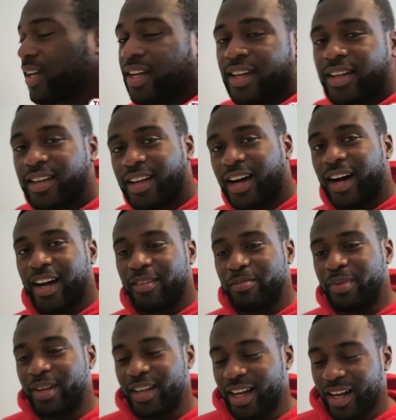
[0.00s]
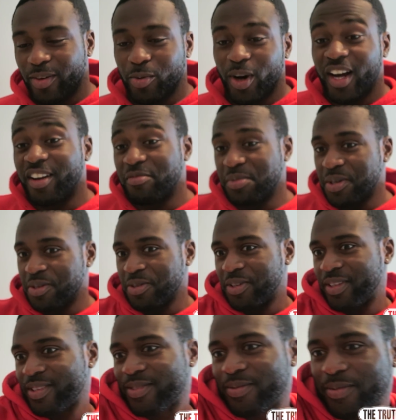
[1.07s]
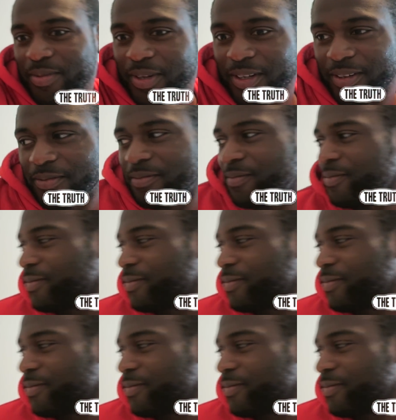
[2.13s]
that I've been, like what I've been doing. But